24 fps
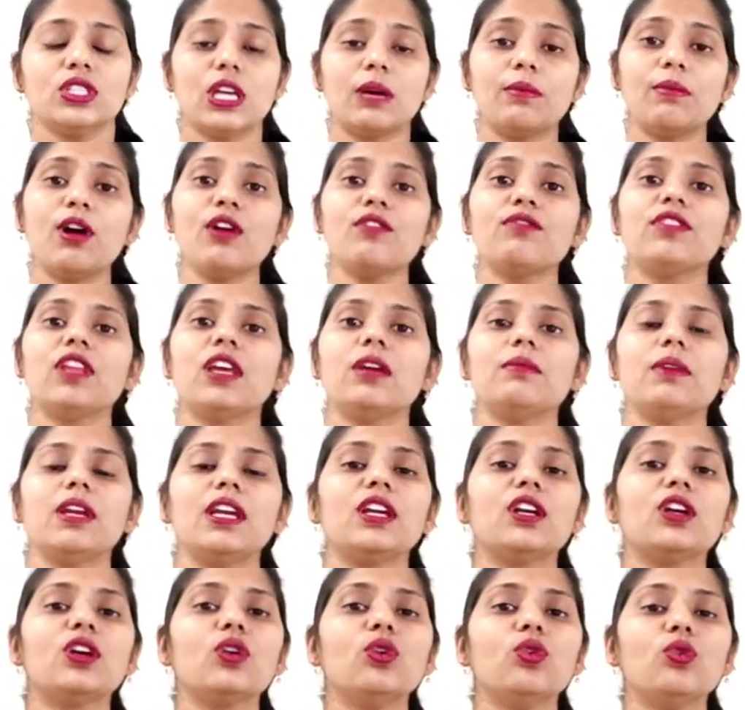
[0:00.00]
Some of them
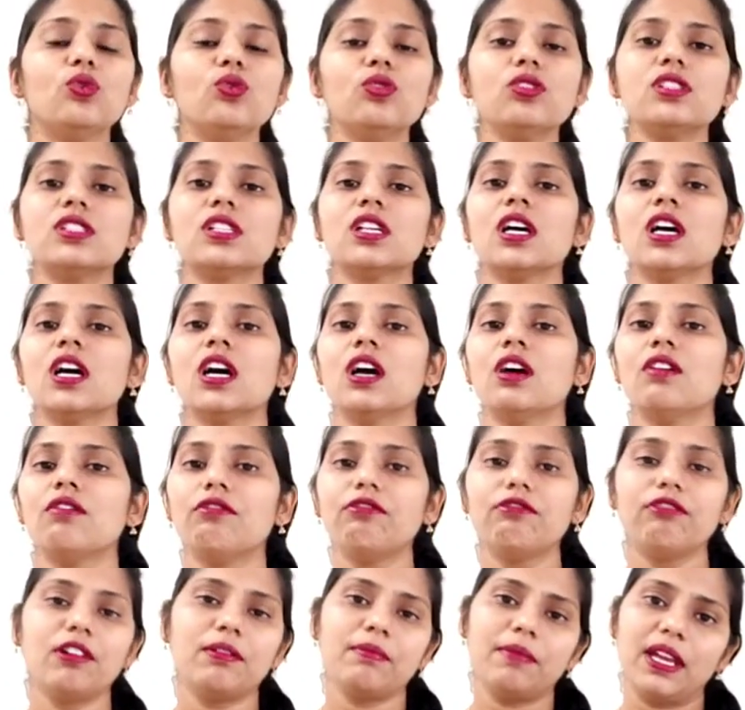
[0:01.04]
includes
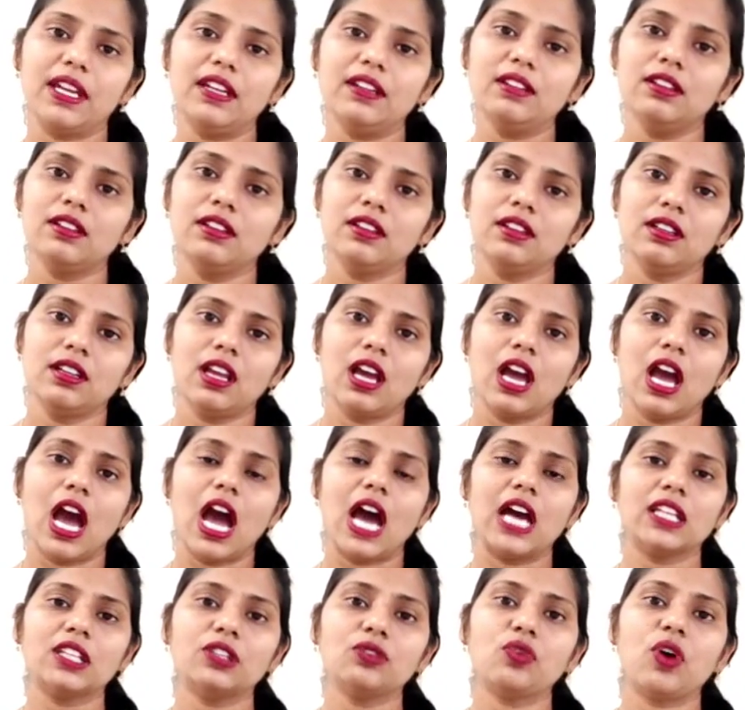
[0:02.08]
women,
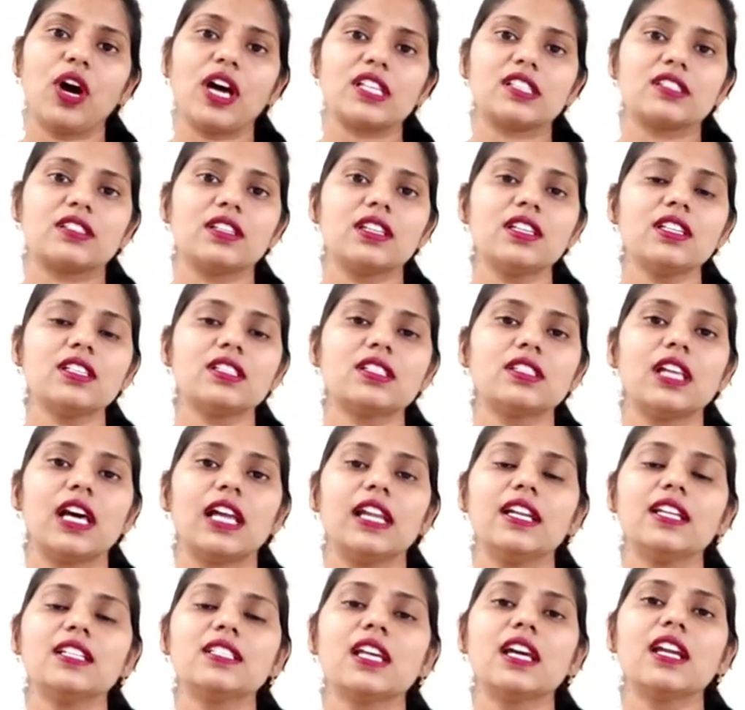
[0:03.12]
Adivasis,
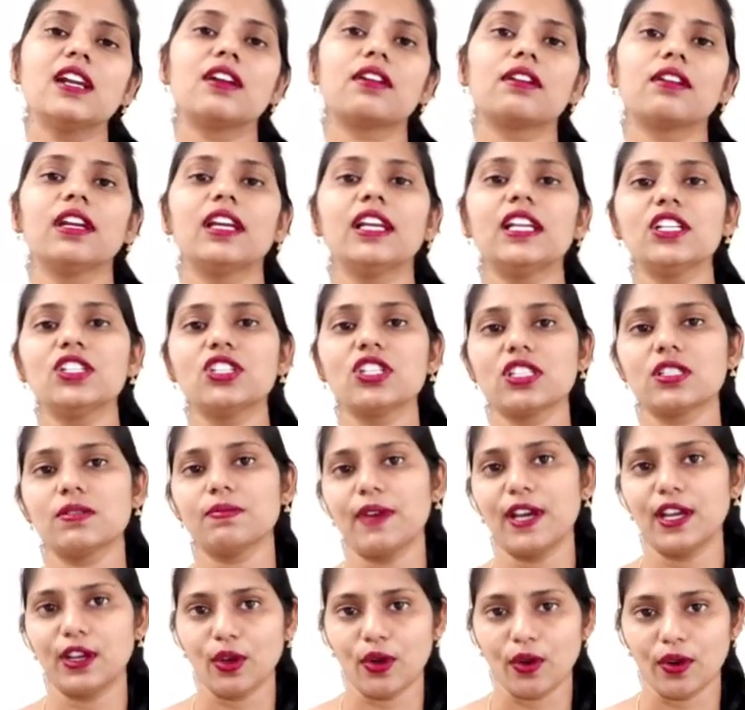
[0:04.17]
Dalits and religious
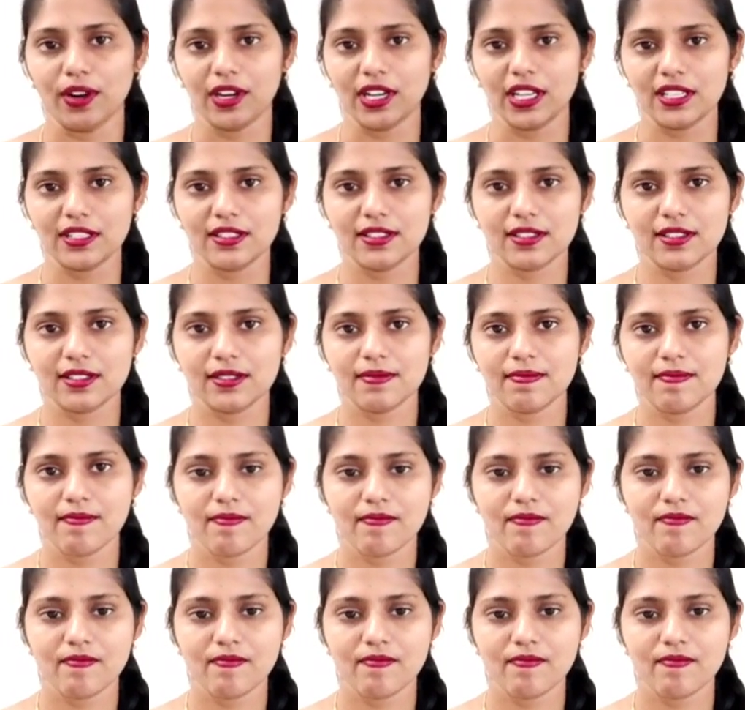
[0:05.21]
minorities.